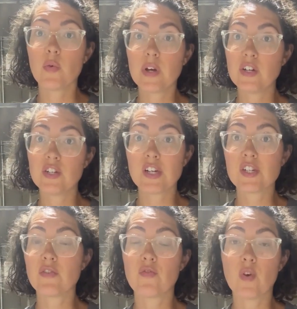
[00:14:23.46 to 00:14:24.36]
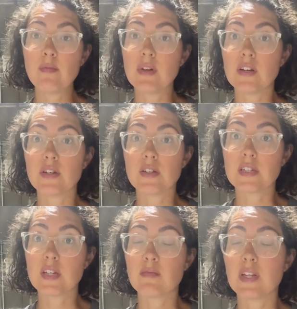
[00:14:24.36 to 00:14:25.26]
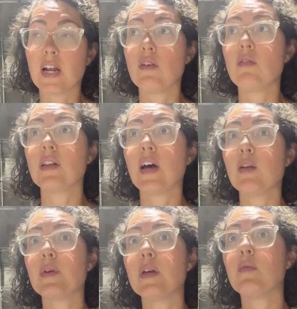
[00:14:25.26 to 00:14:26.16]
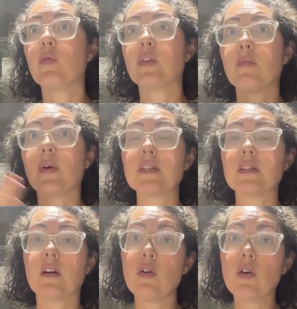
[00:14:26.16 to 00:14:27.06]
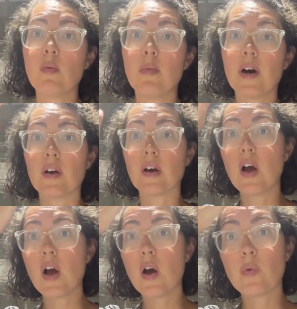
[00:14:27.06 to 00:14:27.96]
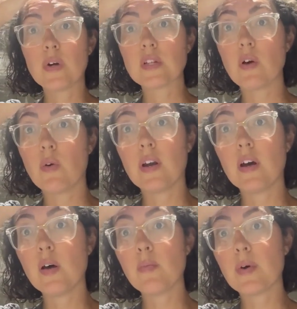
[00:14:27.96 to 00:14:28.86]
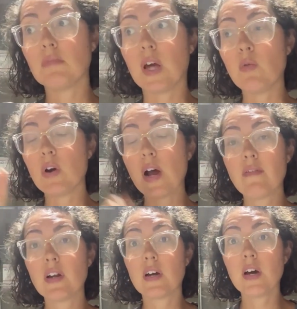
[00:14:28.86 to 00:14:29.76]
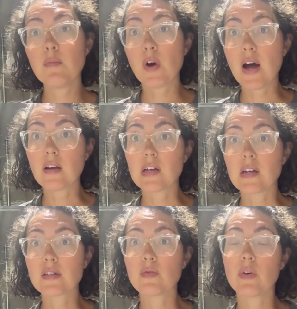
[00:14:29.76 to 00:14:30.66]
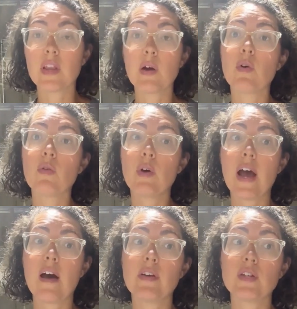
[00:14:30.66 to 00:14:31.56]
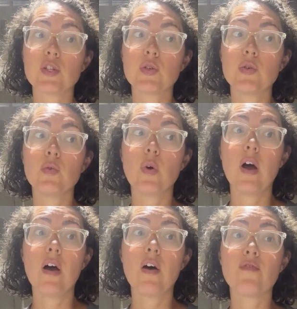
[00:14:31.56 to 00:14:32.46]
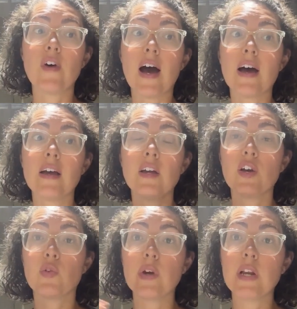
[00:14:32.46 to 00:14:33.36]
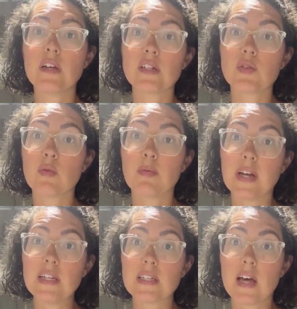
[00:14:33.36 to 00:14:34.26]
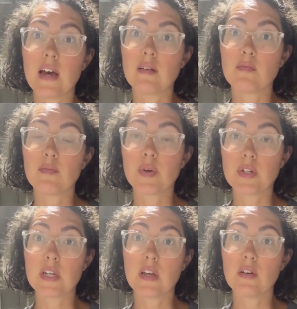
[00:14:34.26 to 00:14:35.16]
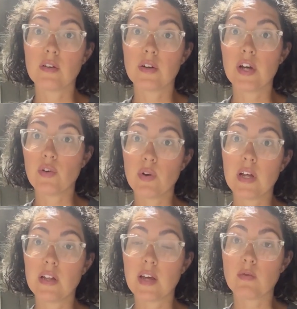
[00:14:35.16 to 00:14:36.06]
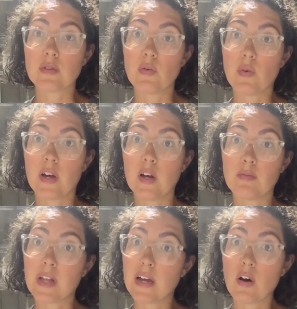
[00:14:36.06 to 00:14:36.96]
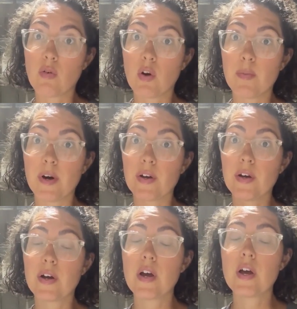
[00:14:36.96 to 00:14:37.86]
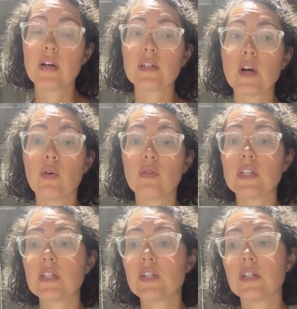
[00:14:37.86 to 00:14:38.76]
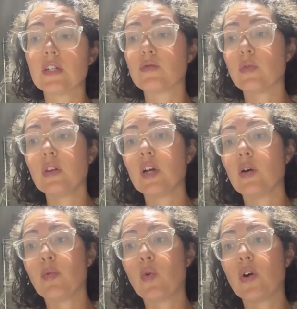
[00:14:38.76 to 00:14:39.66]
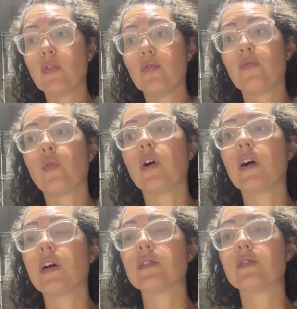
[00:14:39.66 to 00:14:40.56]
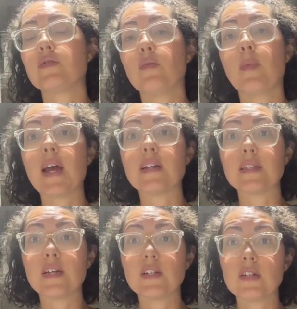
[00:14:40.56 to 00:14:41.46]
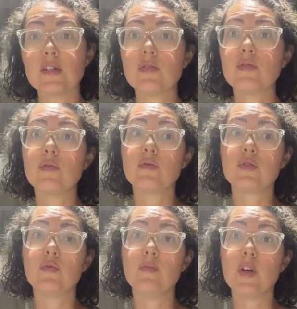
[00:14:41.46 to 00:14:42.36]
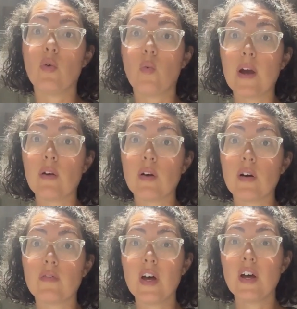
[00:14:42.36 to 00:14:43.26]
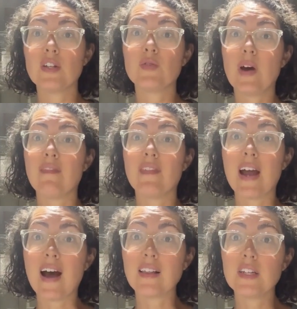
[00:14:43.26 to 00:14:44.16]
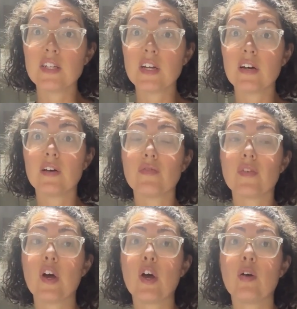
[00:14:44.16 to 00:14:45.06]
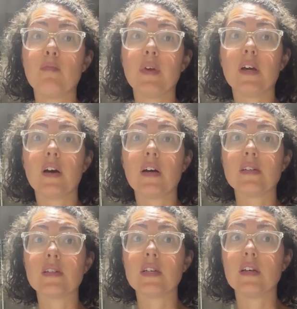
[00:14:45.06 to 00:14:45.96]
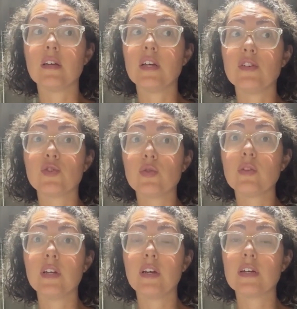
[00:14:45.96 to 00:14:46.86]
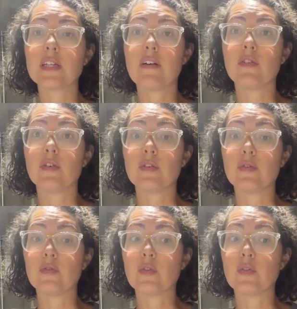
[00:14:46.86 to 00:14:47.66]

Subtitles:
readjust your formulas or something. I know a lot of people, when the price of cocoa butter was going up, they were having to cut products, or they were having to find ingredients to replace that particular ingredient that was going up, like cocoa butter. So this is just really important for us to pay attention to be aware of, to have knowledge of, because it truly does have a